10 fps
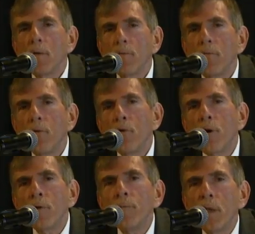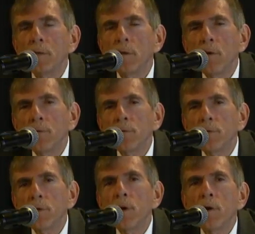form that Social
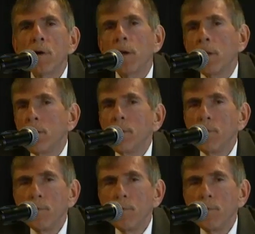Security,